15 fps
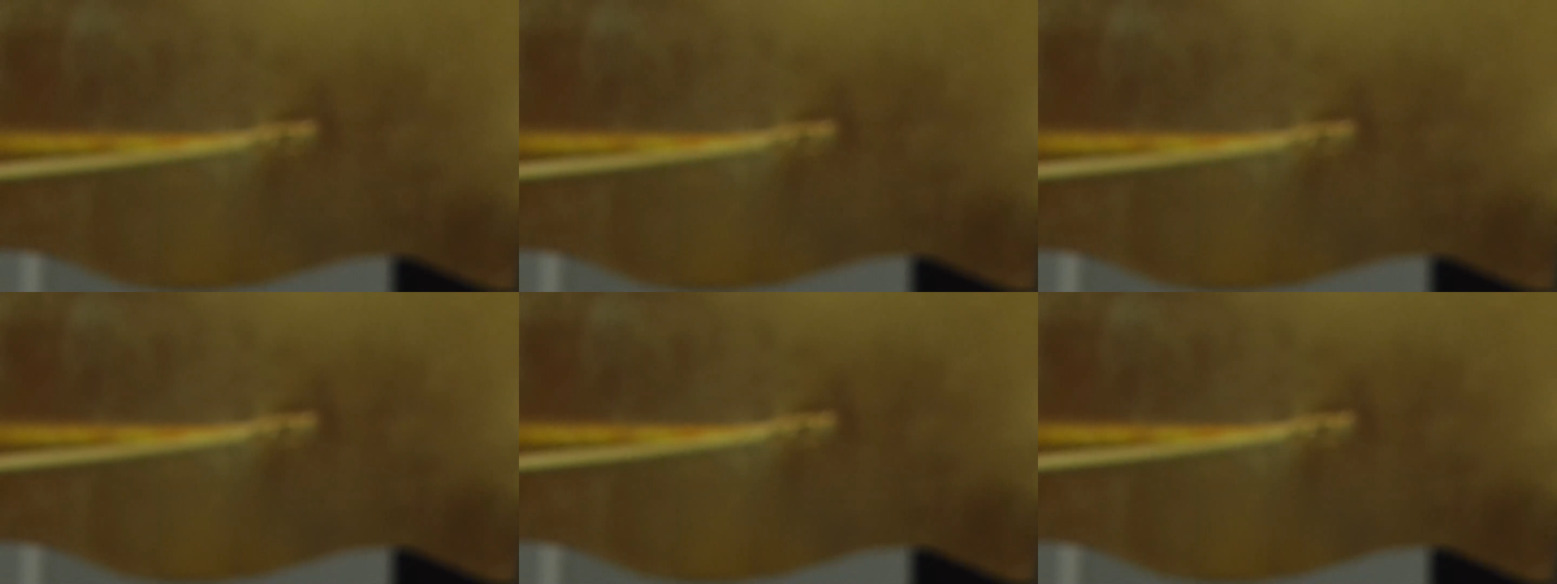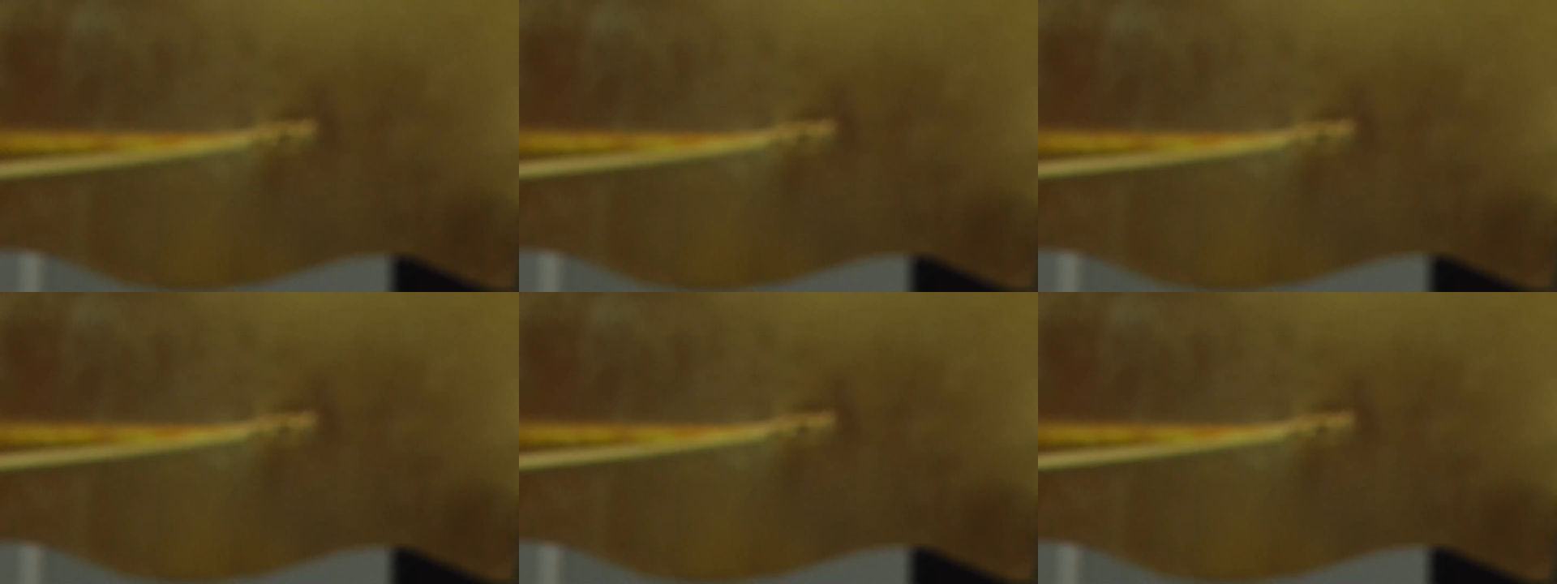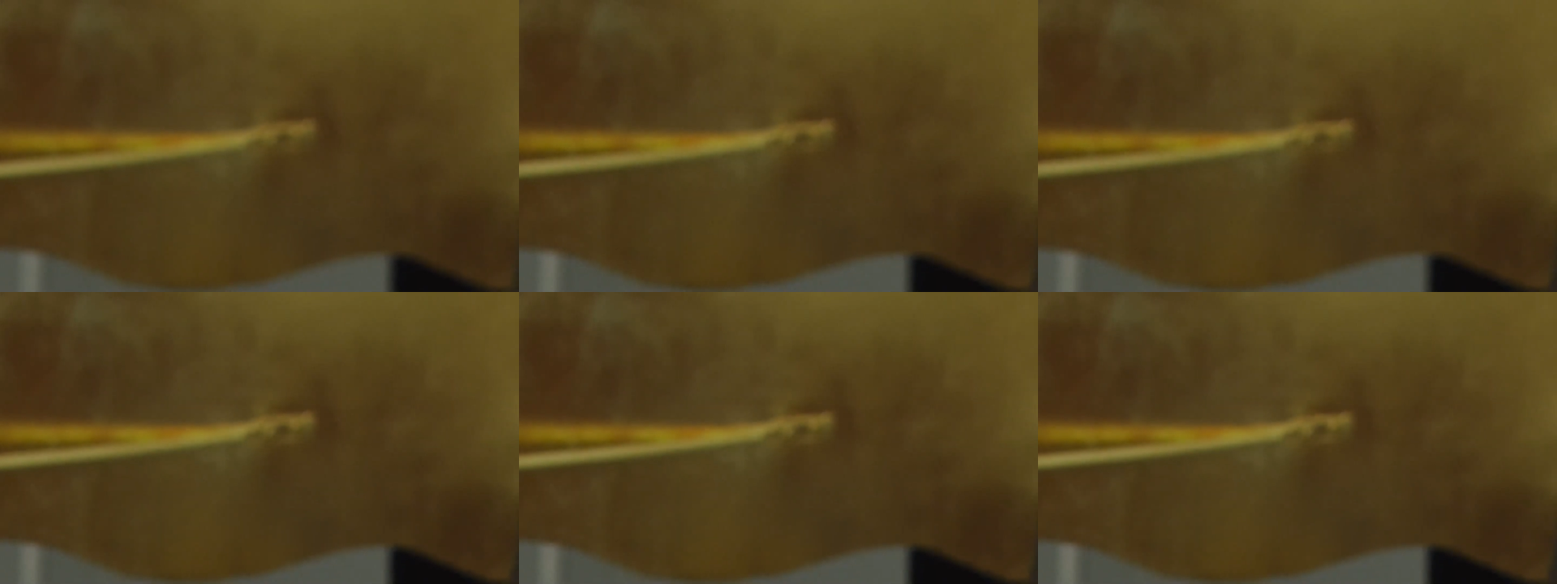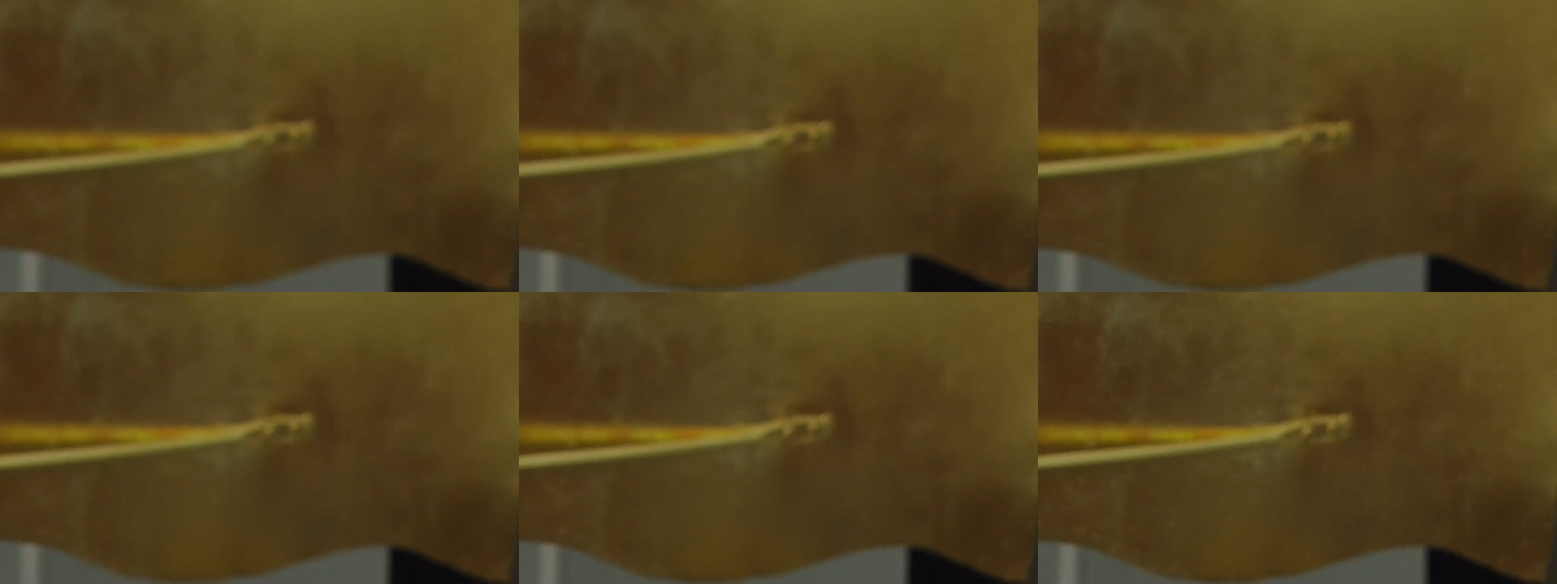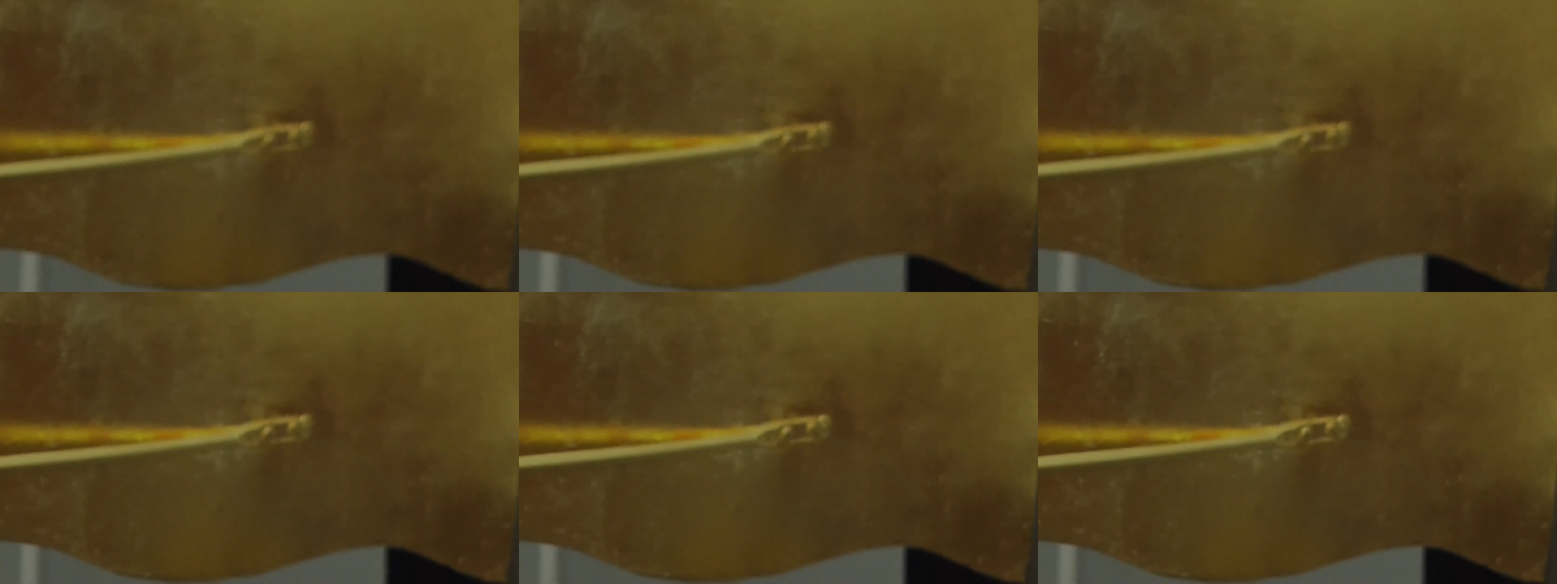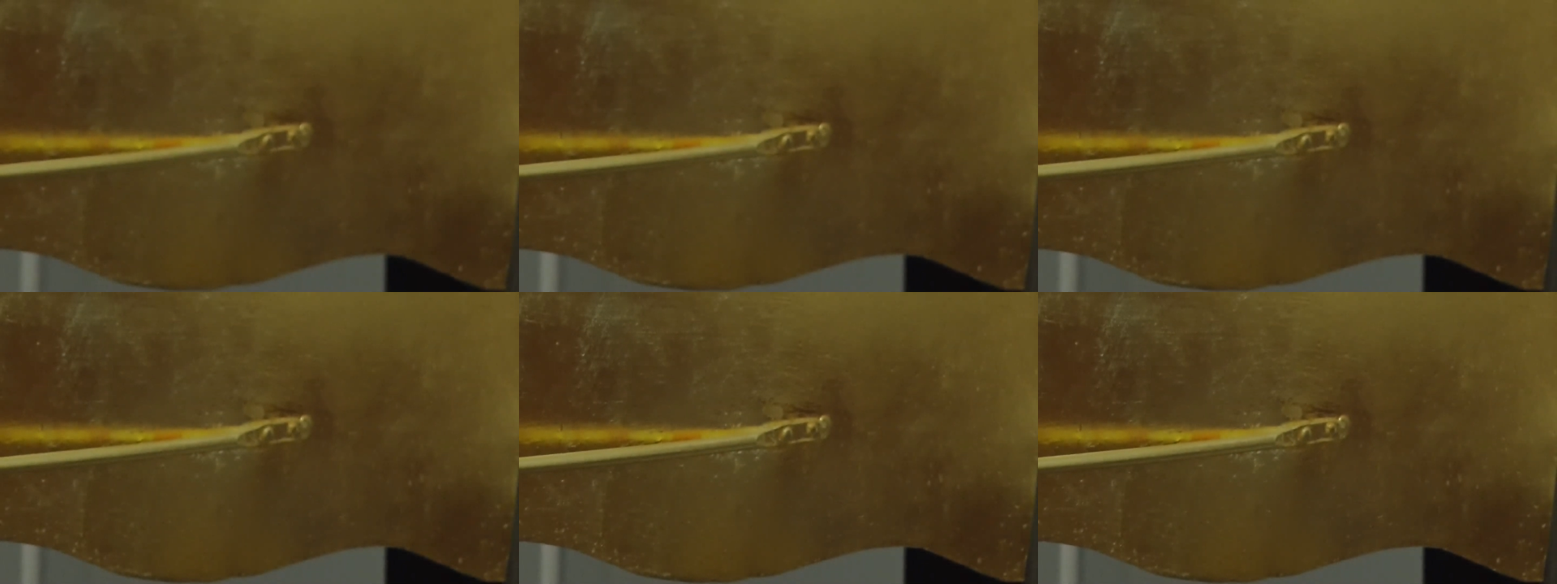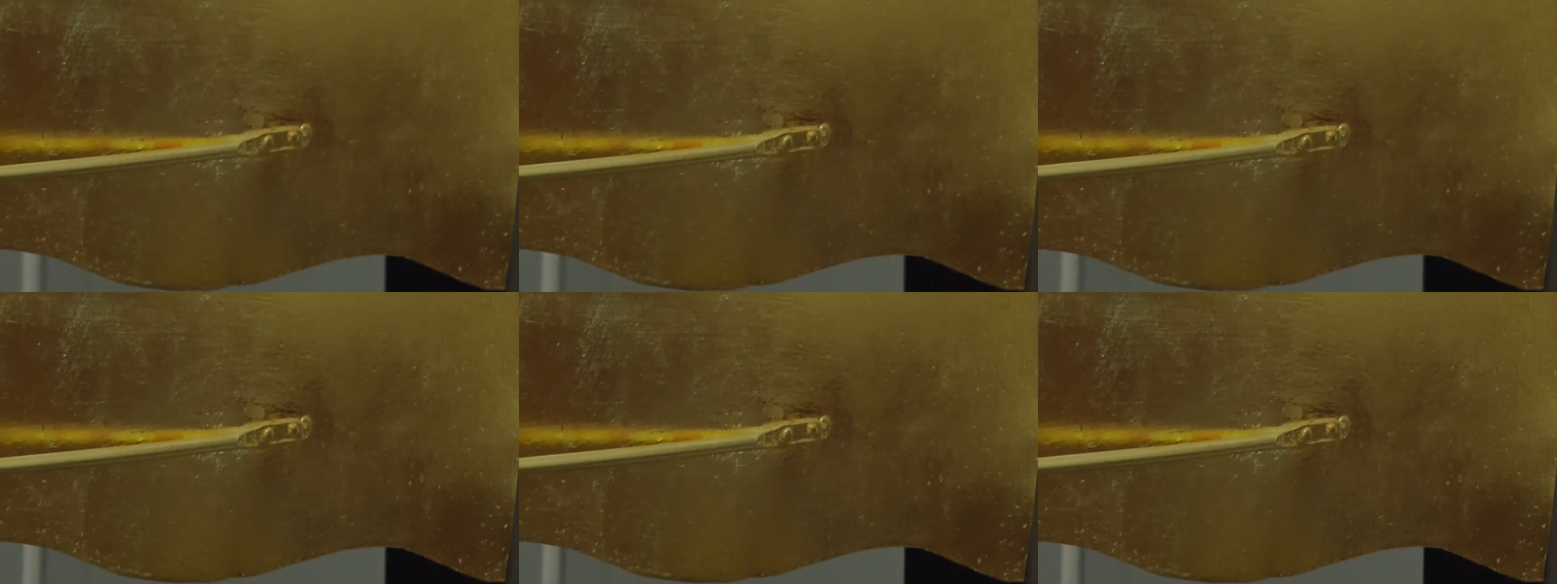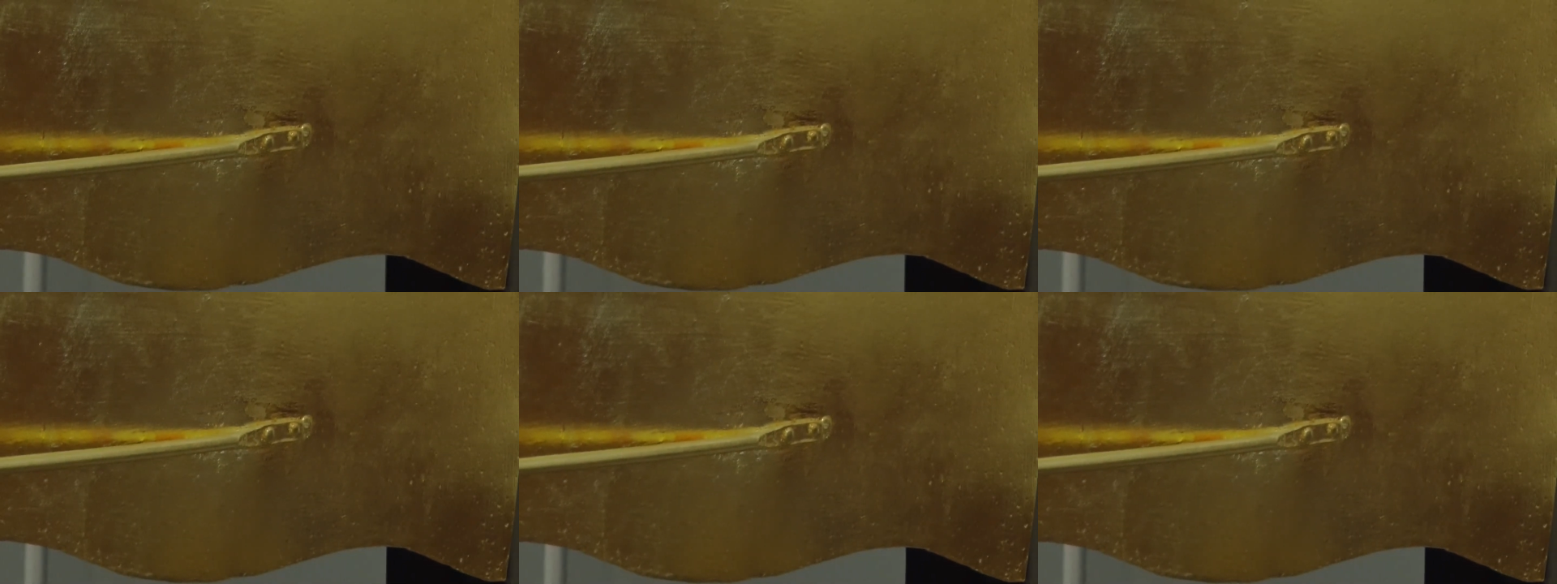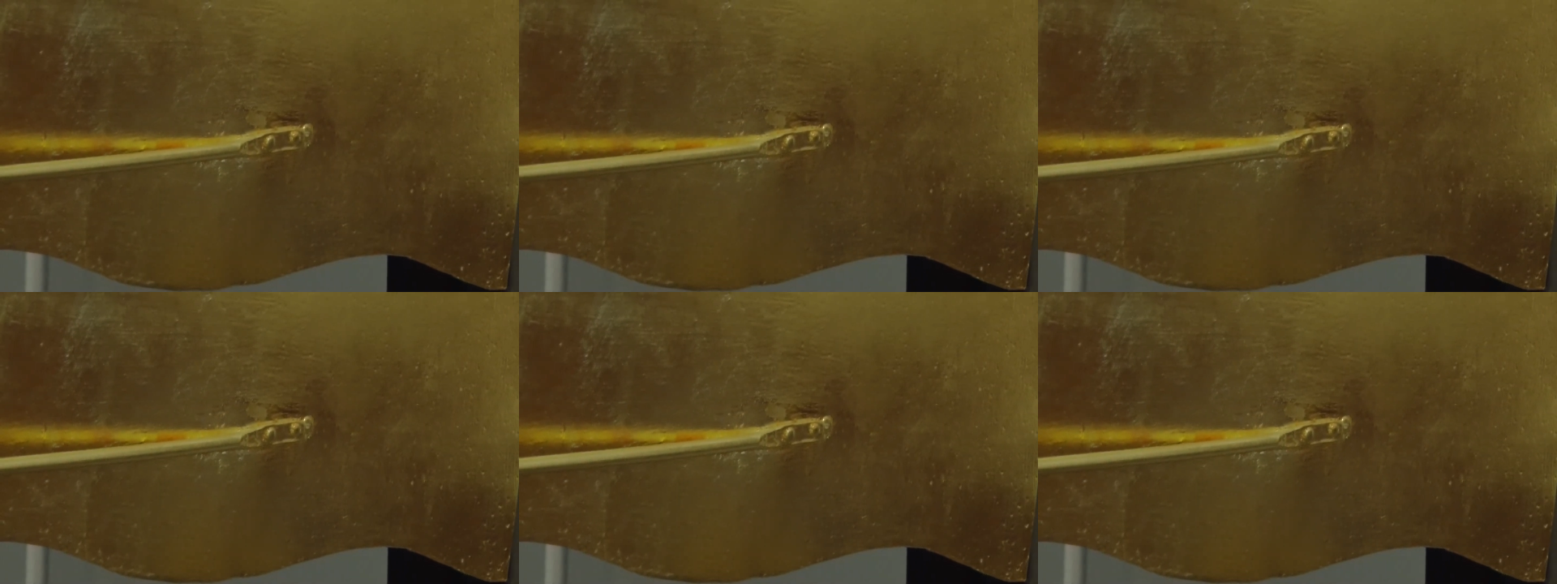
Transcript: [unreadable: no face in view]